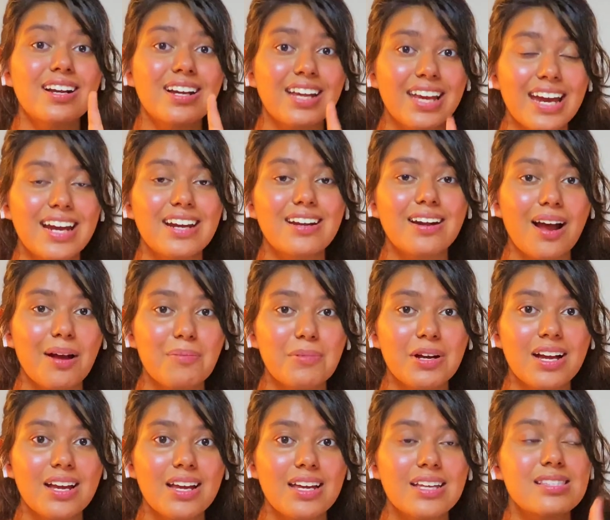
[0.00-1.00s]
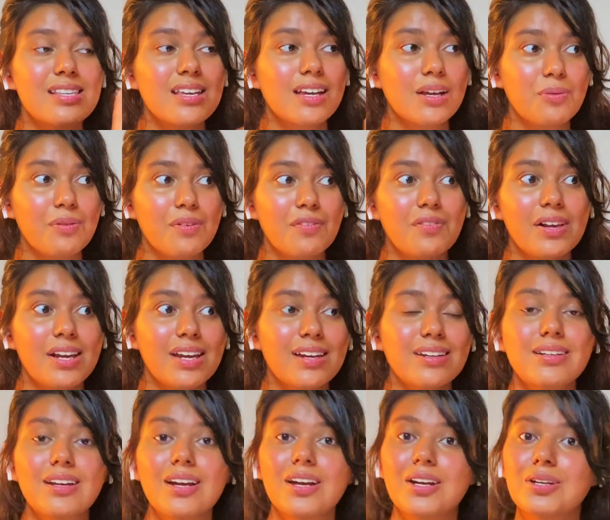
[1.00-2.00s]
a K-drama is
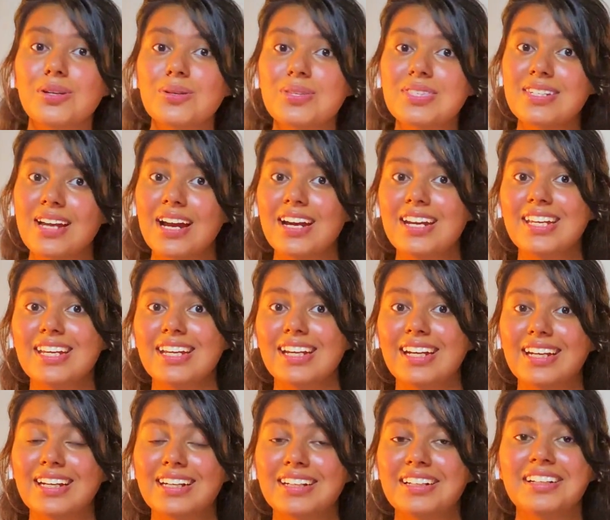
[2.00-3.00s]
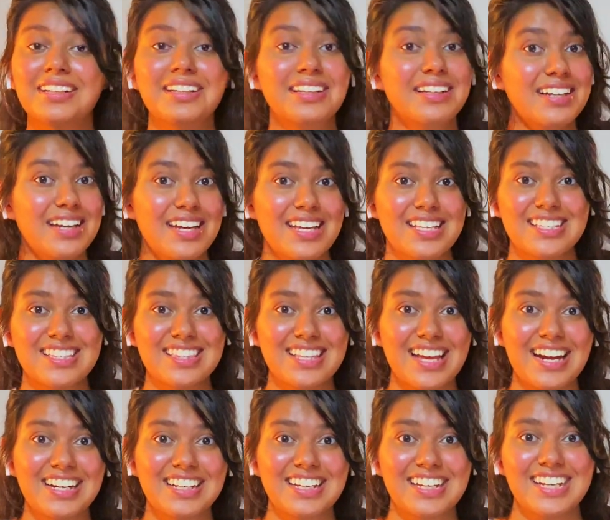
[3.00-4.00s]
equivalent to studying. Isn't
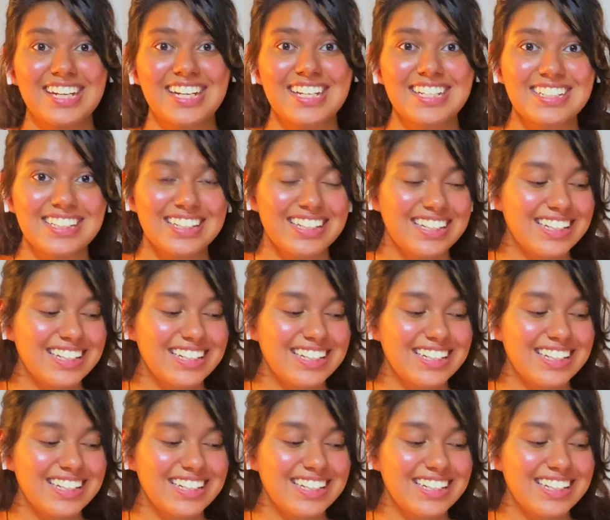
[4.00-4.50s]
that great?